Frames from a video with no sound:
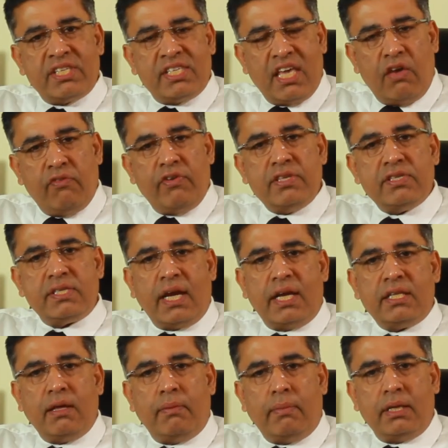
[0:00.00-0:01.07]
safe inside
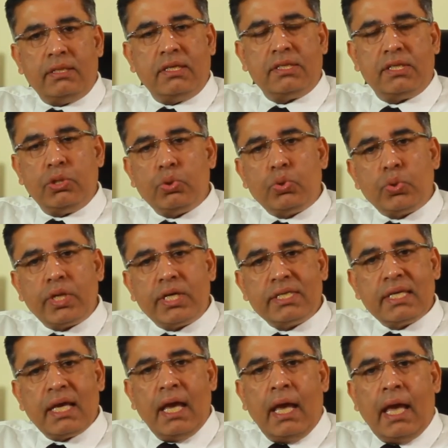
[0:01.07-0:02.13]
the mother's uterus,
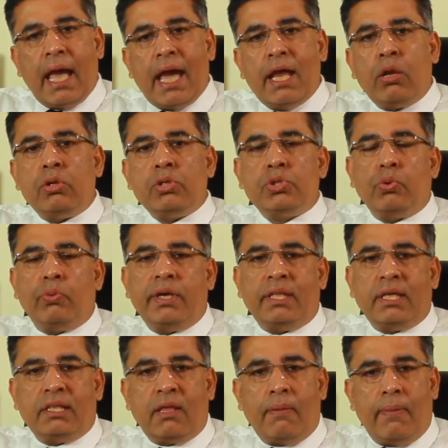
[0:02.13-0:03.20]
and also
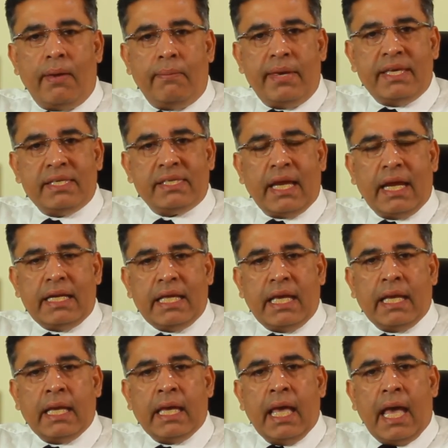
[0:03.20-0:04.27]
whether the baby is
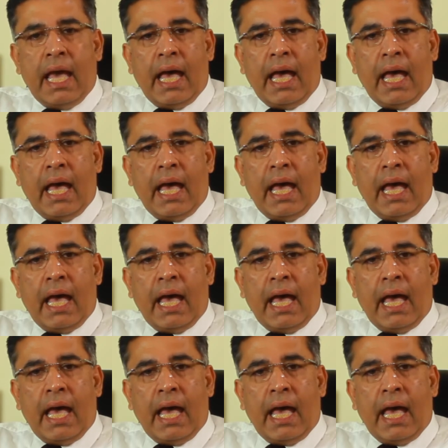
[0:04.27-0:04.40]
getting